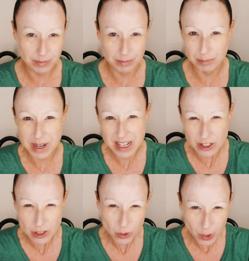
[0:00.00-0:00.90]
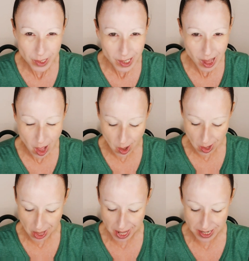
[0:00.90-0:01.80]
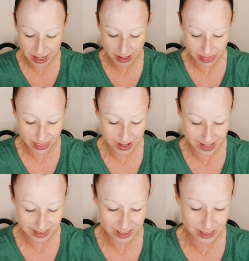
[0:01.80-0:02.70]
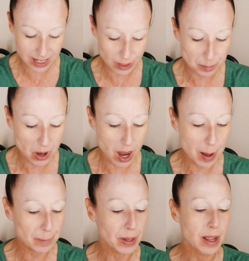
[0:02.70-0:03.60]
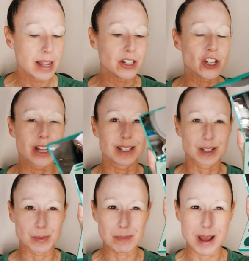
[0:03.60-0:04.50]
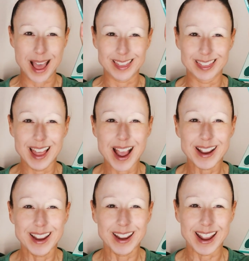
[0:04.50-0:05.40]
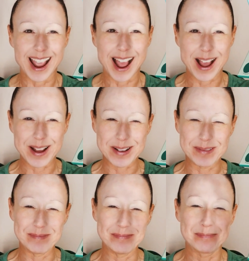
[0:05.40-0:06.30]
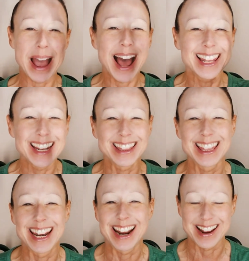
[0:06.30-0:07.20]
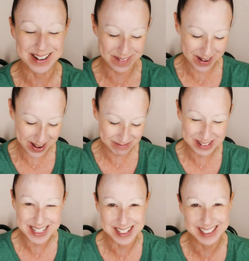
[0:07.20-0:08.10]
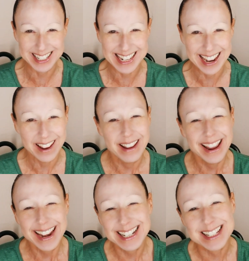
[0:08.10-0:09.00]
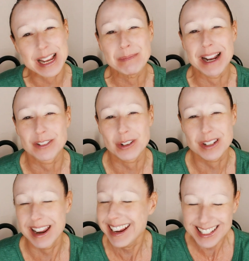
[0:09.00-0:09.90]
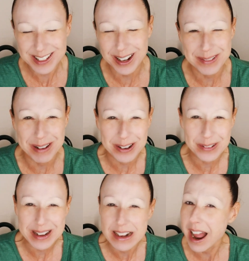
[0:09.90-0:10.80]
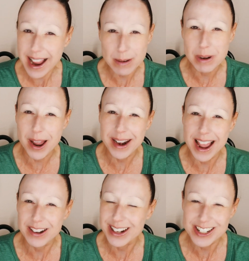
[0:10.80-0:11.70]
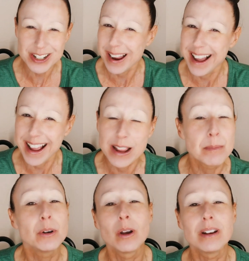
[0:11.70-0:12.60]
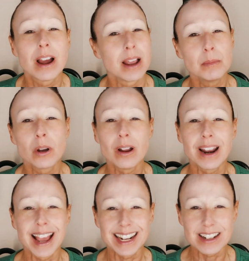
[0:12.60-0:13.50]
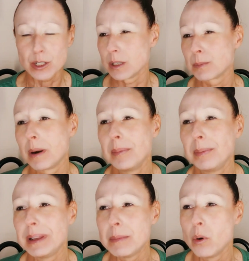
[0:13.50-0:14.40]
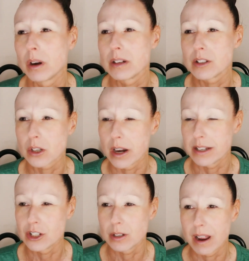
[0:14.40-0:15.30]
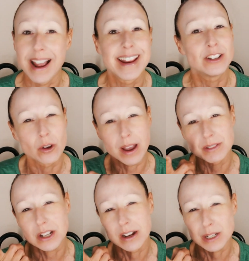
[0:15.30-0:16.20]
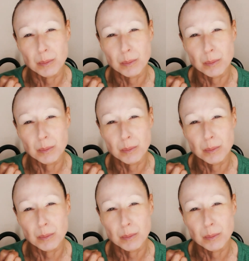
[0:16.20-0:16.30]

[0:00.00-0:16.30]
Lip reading: mini tutorial on this ColourPop Just My Luck palette that I got recently. It is St. Patrick's Day. It's all about green. I am not Irish. I'm not Irish. It's probably more Scottish. I do have Scottish